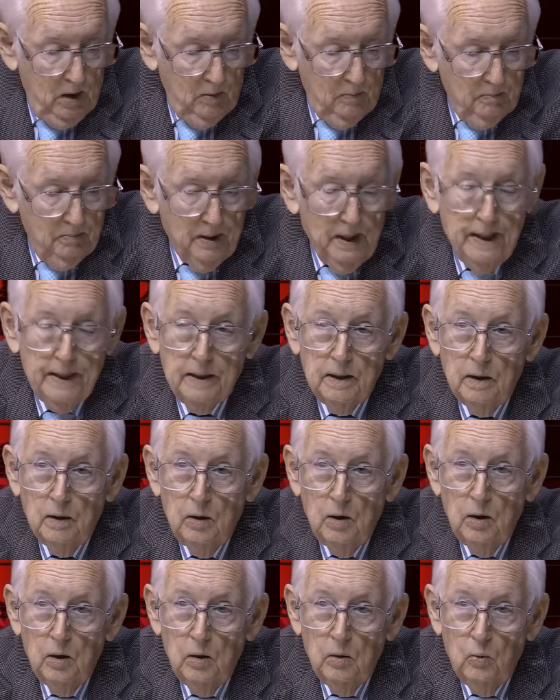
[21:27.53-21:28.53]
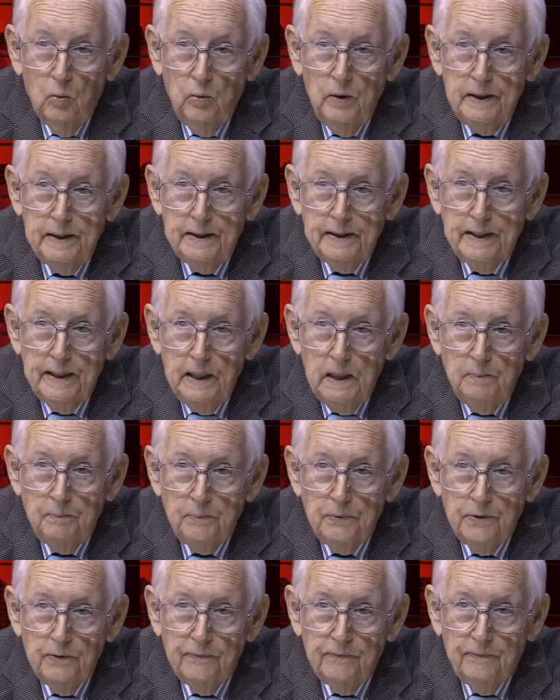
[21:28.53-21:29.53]
But we
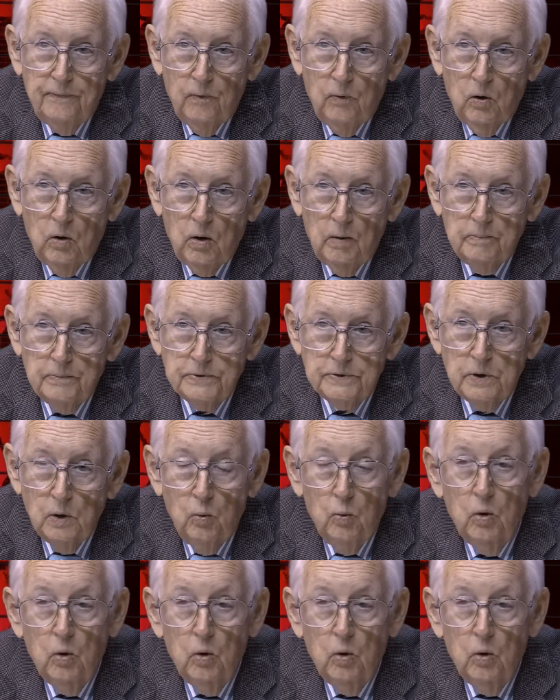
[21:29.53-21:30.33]
keep the forms.